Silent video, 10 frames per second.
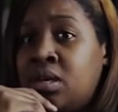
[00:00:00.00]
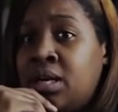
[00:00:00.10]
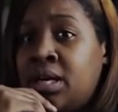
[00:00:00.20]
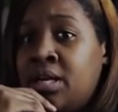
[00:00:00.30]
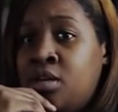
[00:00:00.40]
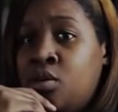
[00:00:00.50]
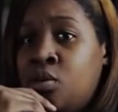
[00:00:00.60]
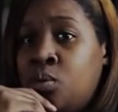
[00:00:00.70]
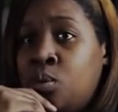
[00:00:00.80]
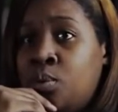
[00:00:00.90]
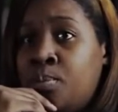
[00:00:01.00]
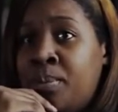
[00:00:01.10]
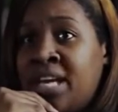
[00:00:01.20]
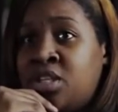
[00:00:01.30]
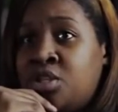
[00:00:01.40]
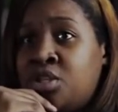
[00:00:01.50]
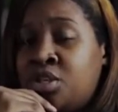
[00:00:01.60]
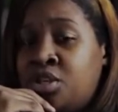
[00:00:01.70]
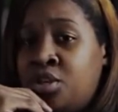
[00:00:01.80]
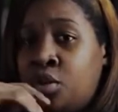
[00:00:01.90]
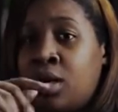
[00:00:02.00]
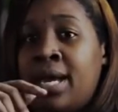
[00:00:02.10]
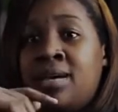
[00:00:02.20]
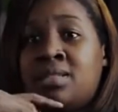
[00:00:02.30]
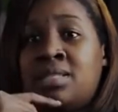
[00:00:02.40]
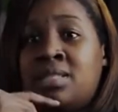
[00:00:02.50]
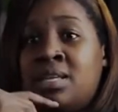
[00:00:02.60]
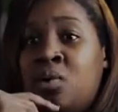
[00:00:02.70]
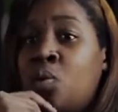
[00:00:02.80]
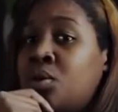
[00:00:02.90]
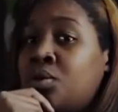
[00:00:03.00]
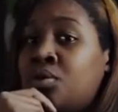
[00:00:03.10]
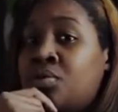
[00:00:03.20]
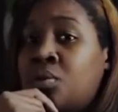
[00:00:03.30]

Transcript: and you make sure your house is in order